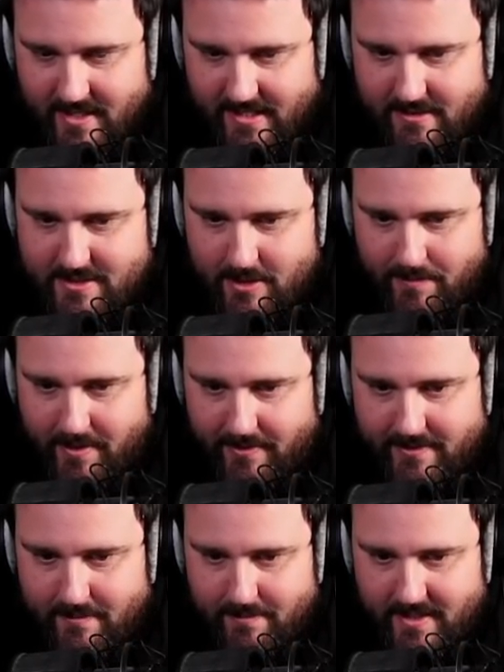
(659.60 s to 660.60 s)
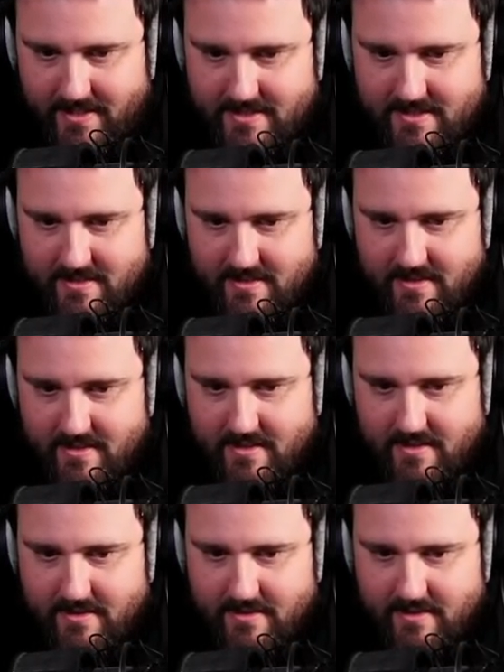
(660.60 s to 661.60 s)
you stop hunting, please?
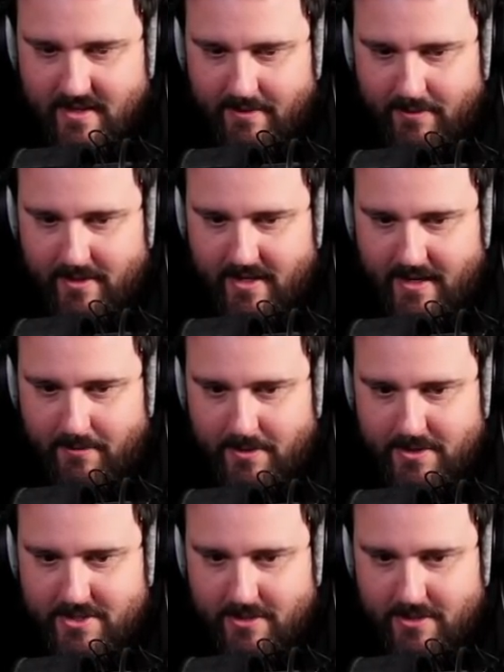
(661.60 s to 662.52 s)
I wanna show